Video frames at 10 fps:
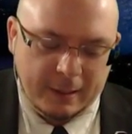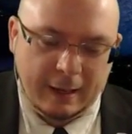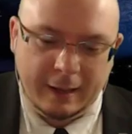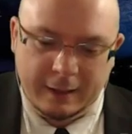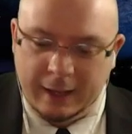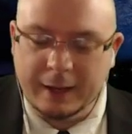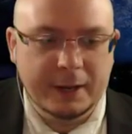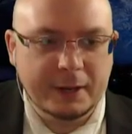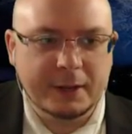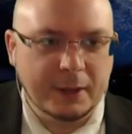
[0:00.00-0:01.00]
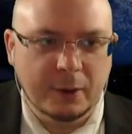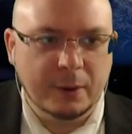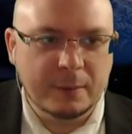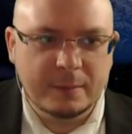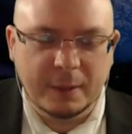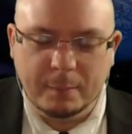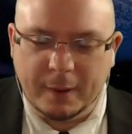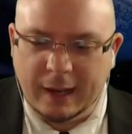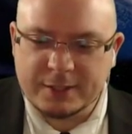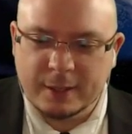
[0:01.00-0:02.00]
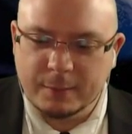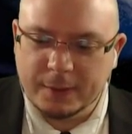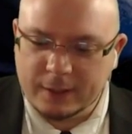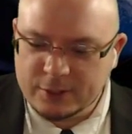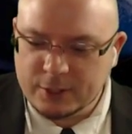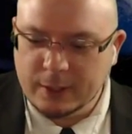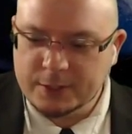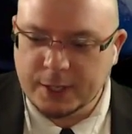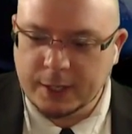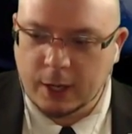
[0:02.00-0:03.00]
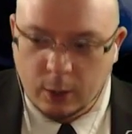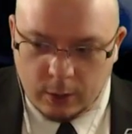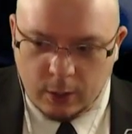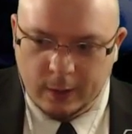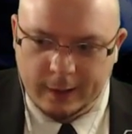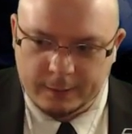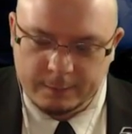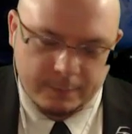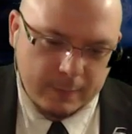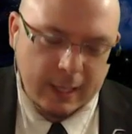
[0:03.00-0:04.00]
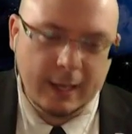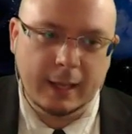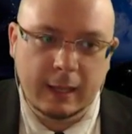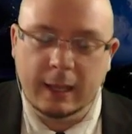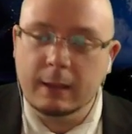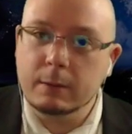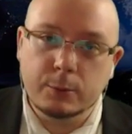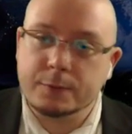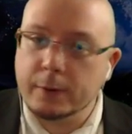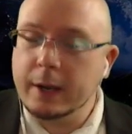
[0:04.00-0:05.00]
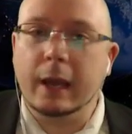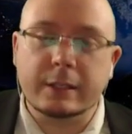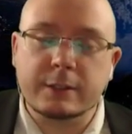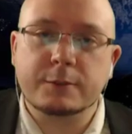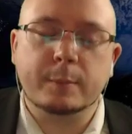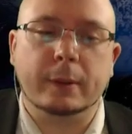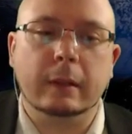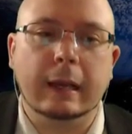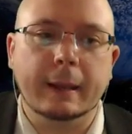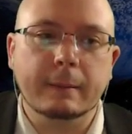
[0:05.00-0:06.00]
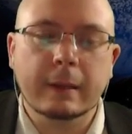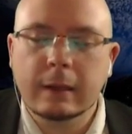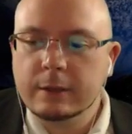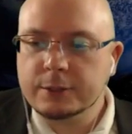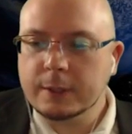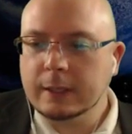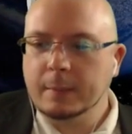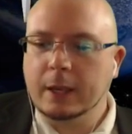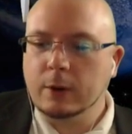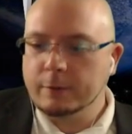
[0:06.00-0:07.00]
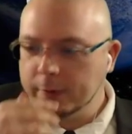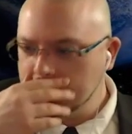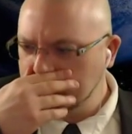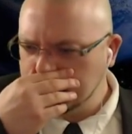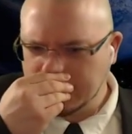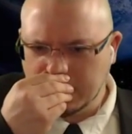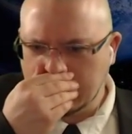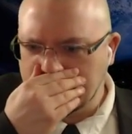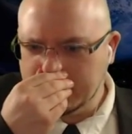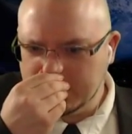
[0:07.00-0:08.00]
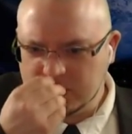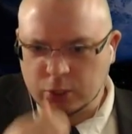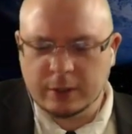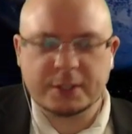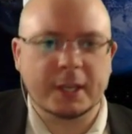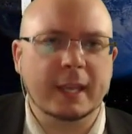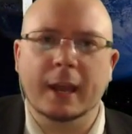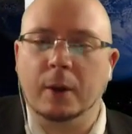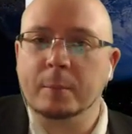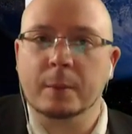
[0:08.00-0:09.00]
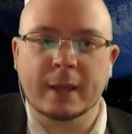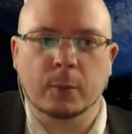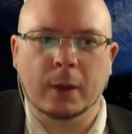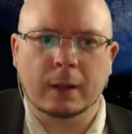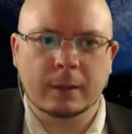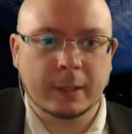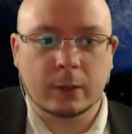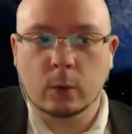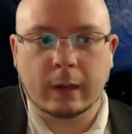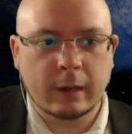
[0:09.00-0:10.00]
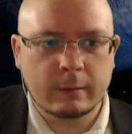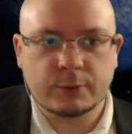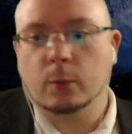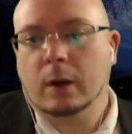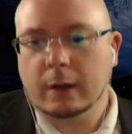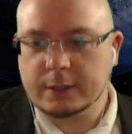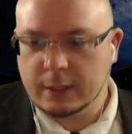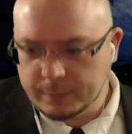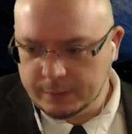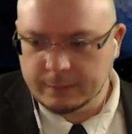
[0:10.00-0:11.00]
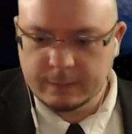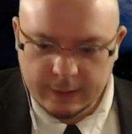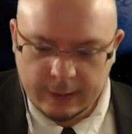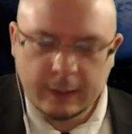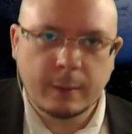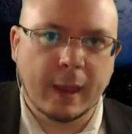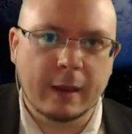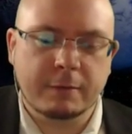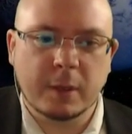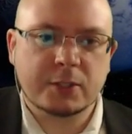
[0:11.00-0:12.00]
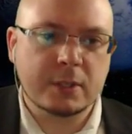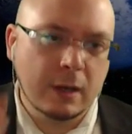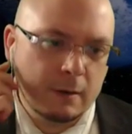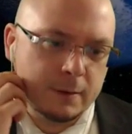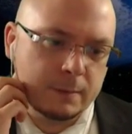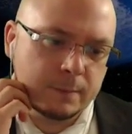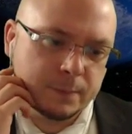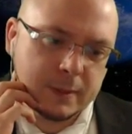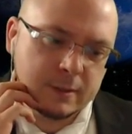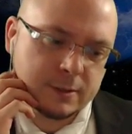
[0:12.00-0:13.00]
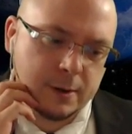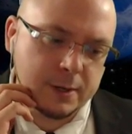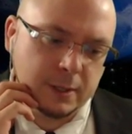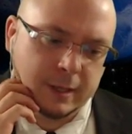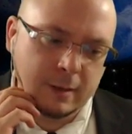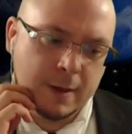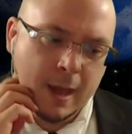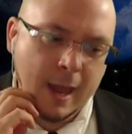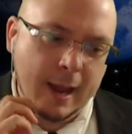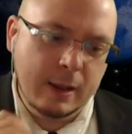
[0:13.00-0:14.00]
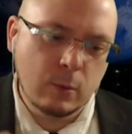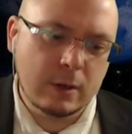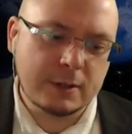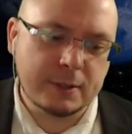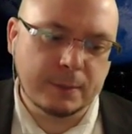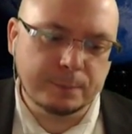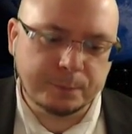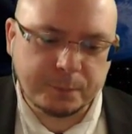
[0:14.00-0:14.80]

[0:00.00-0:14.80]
I needed to go and buy something. So he's like, oh, go ahead. And he was very nice. He was very polite. So he let me go in front of him. I'm like, okay, you sure? He's like, yeah, no, I'm going to be a while. I'm like, okay. So I walked up and paid for my stuff and started to leave. And he walks up.